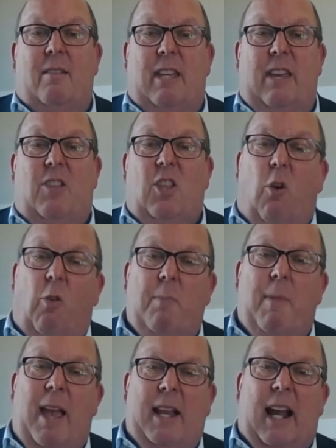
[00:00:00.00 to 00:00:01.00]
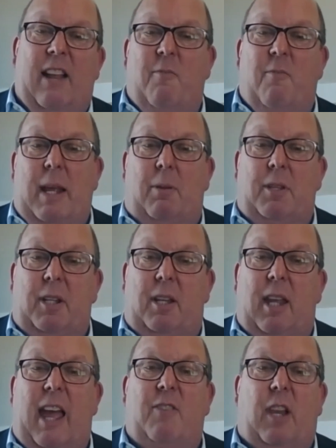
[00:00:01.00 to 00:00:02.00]
even though we may not have been able
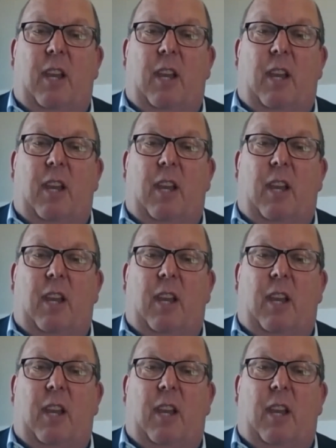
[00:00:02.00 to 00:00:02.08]
to have the